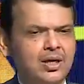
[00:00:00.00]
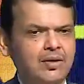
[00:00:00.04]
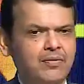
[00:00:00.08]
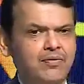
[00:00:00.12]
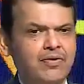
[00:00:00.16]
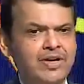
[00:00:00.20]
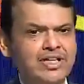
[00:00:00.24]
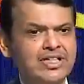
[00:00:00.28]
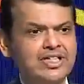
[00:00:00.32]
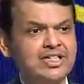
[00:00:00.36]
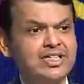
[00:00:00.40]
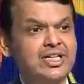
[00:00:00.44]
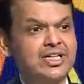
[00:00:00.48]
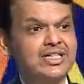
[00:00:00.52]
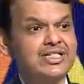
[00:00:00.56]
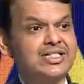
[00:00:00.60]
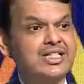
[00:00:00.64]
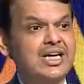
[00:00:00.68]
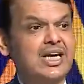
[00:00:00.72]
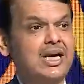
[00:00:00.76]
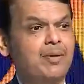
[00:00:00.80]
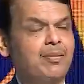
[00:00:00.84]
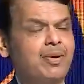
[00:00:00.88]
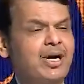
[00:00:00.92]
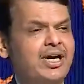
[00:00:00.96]
with
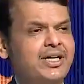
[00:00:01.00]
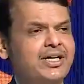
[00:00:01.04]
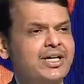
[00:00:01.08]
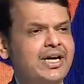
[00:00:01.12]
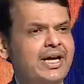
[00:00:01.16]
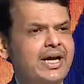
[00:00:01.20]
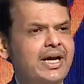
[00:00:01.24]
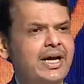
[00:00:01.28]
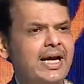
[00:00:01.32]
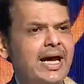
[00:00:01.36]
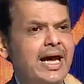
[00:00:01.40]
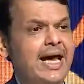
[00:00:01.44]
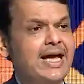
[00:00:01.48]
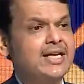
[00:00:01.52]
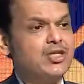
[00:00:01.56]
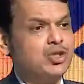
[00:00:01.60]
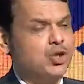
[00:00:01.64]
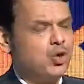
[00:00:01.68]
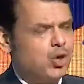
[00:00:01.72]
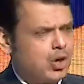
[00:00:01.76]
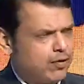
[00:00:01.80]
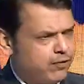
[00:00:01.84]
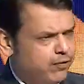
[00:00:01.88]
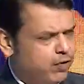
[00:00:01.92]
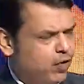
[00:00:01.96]
sustainability as
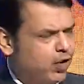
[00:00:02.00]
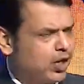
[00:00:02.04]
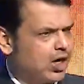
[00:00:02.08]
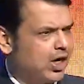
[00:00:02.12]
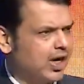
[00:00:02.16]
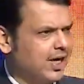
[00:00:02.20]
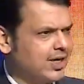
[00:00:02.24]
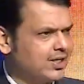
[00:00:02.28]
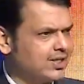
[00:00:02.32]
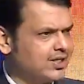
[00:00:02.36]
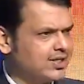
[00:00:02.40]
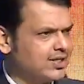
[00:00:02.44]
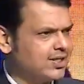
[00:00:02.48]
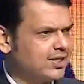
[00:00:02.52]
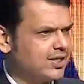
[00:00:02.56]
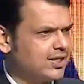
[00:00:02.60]
your focus,